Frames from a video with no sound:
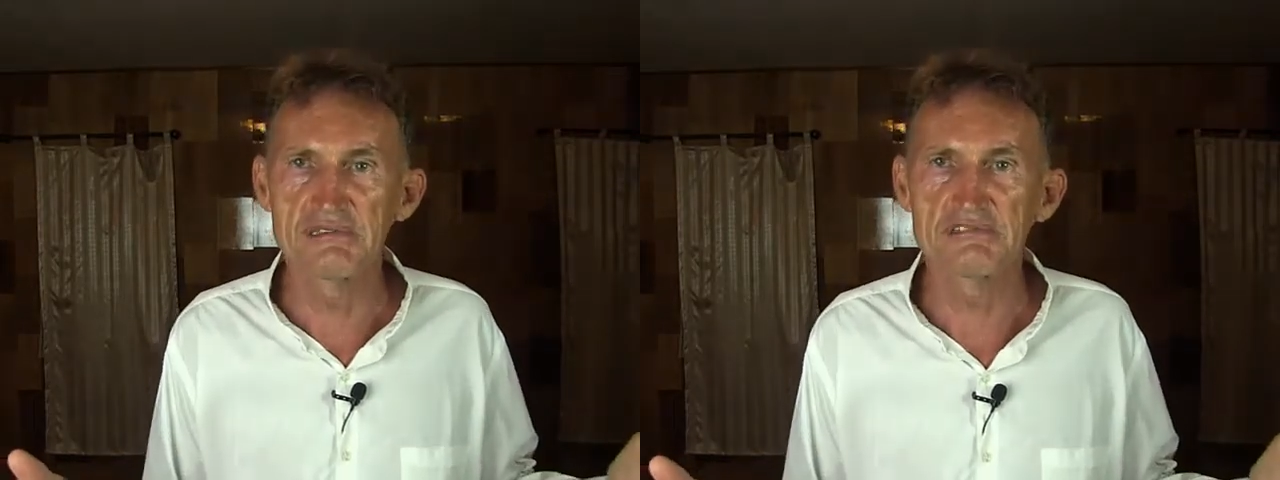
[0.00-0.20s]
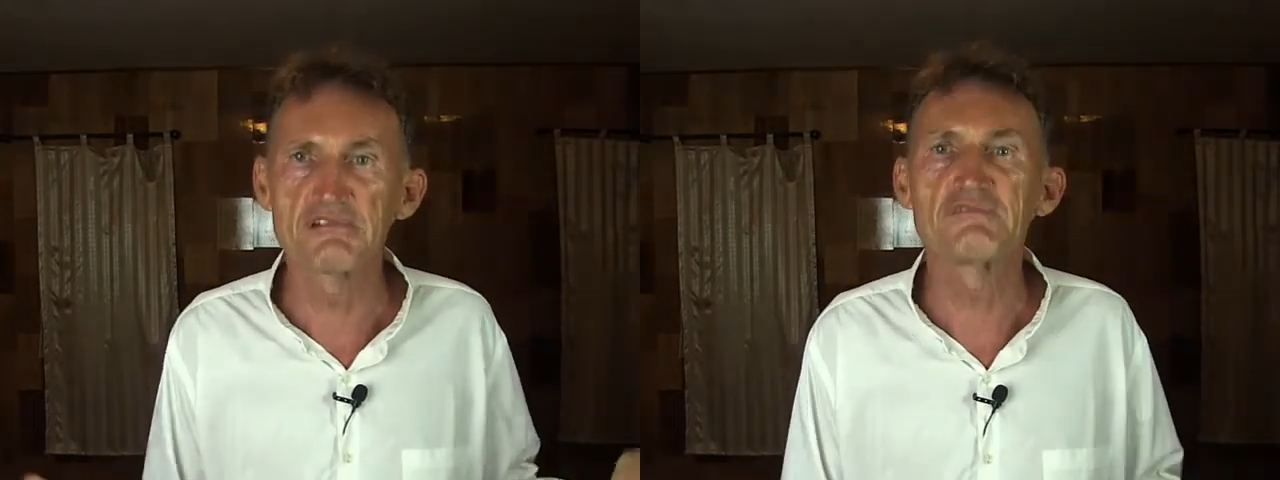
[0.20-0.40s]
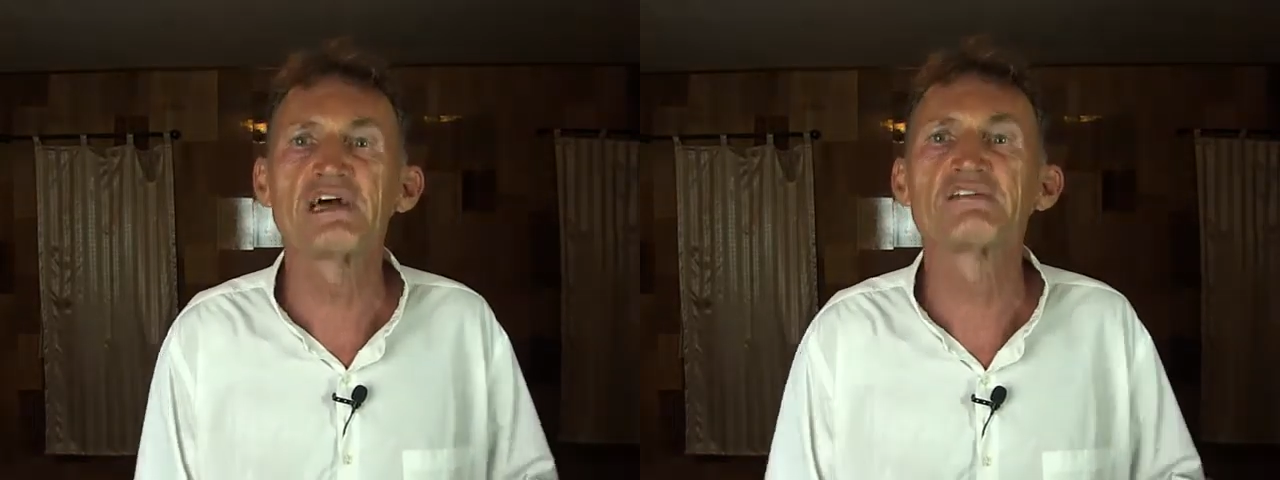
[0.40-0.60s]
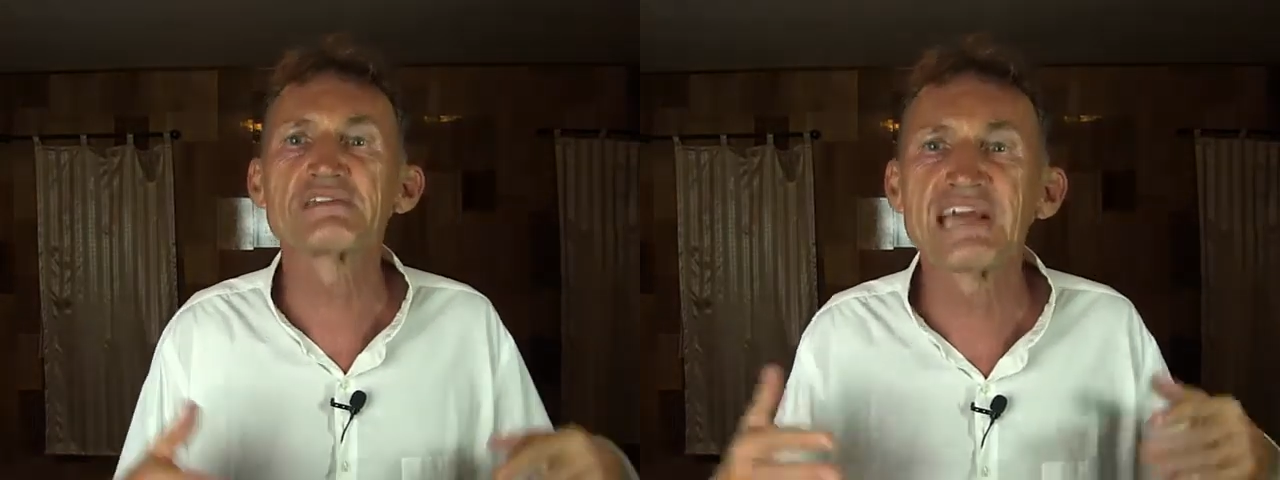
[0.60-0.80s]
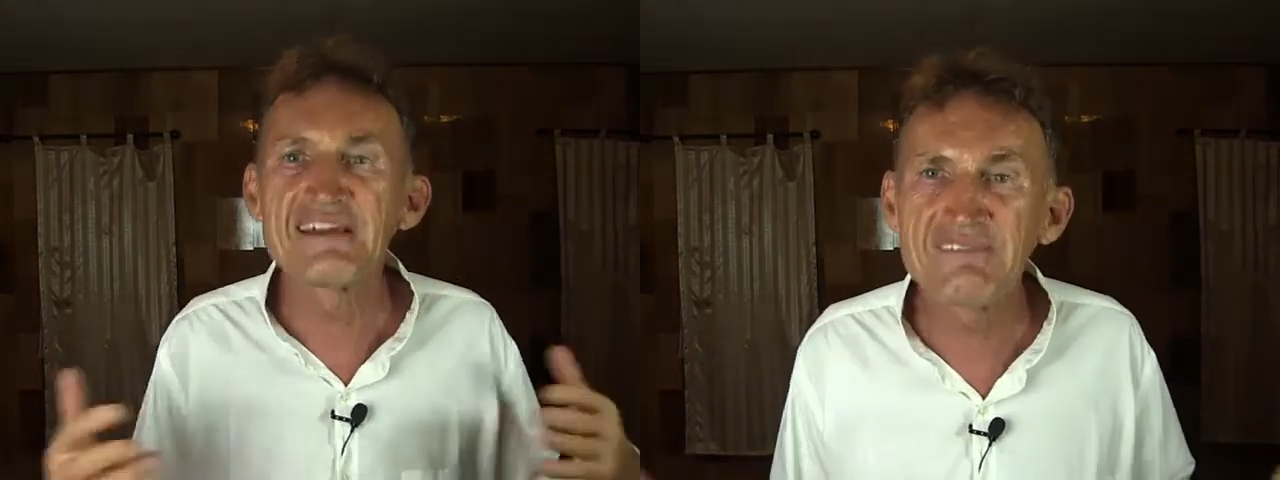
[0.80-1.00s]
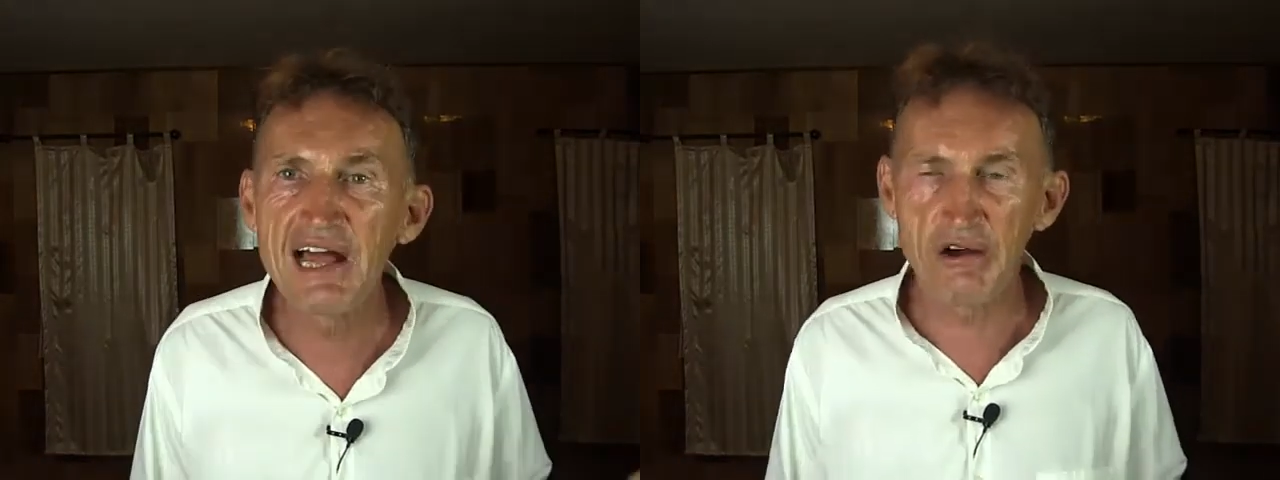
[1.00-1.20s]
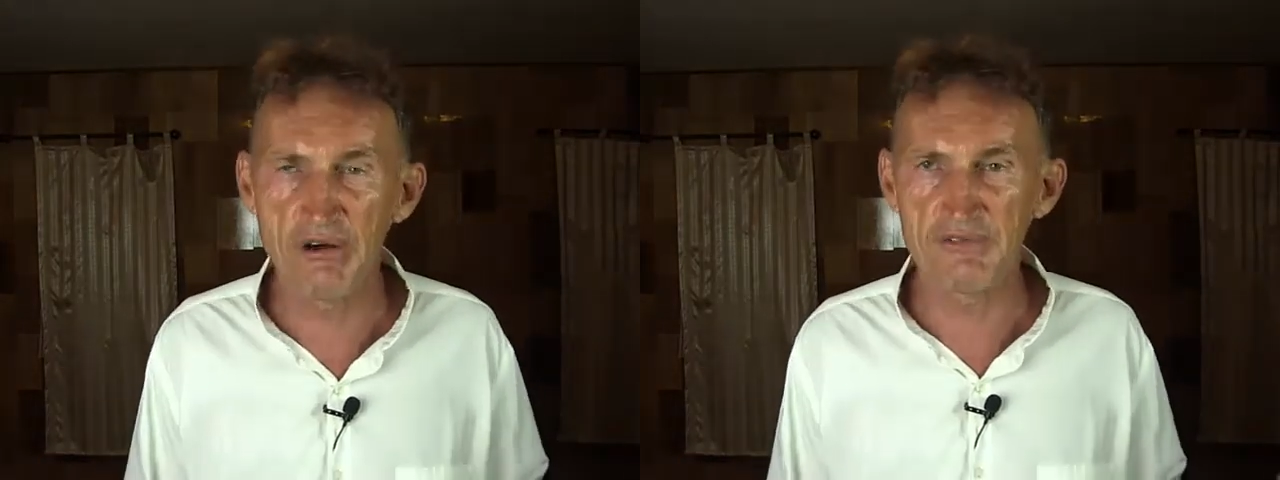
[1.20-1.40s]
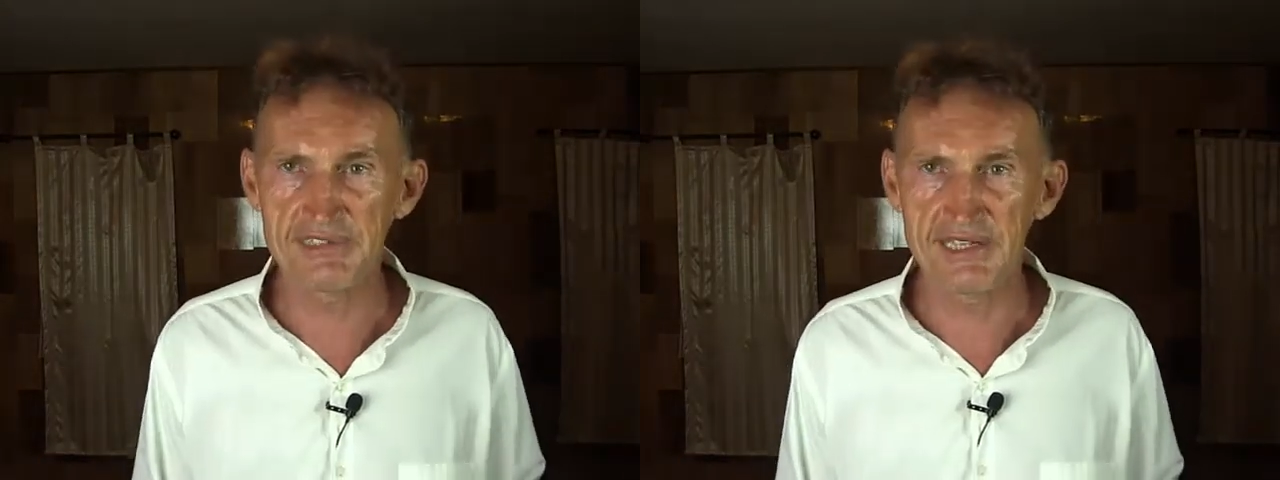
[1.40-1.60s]
so we are not aware
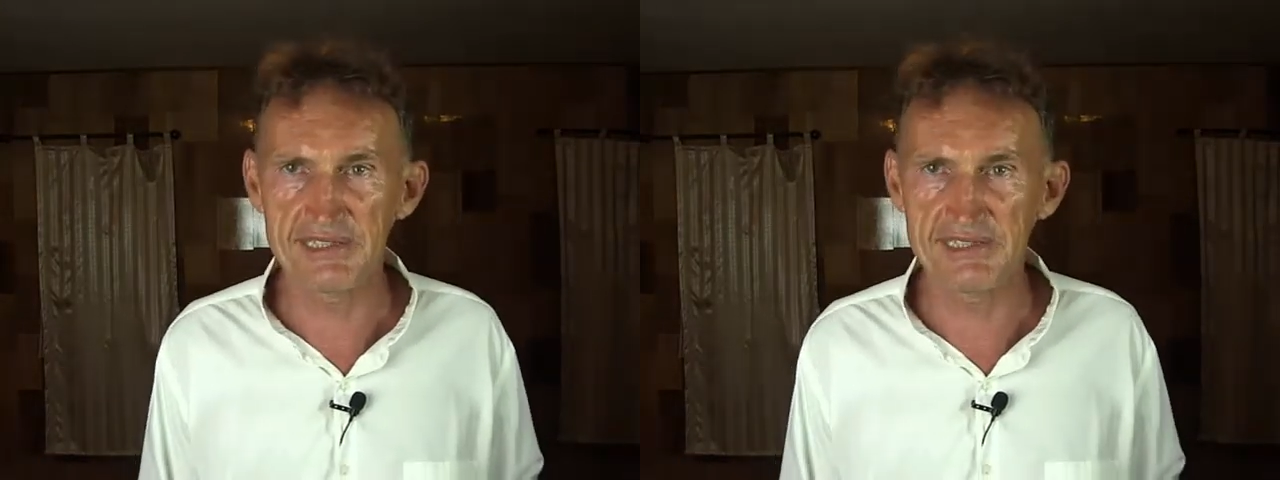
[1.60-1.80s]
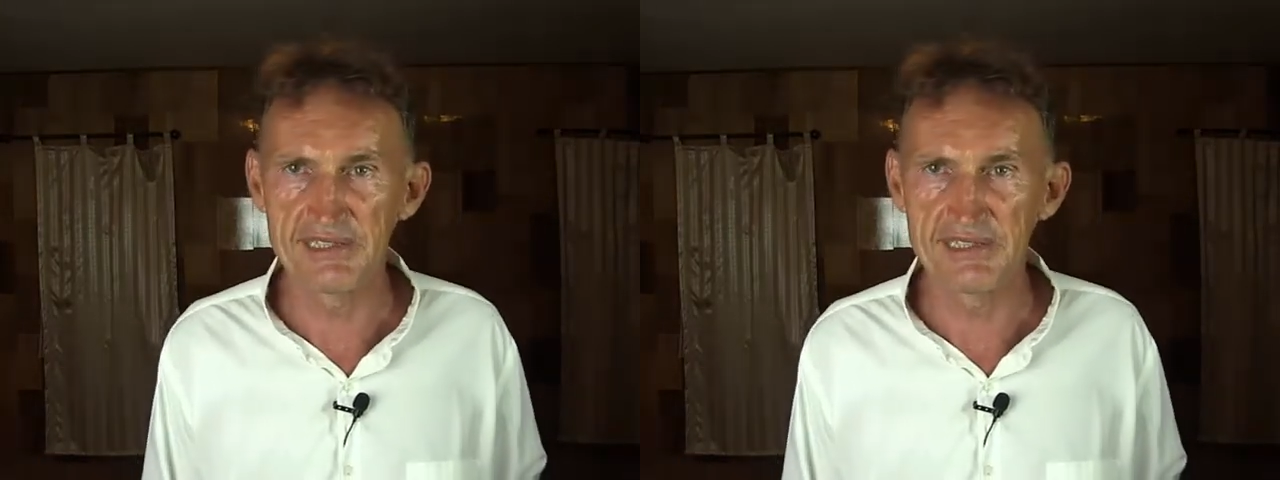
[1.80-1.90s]
of that.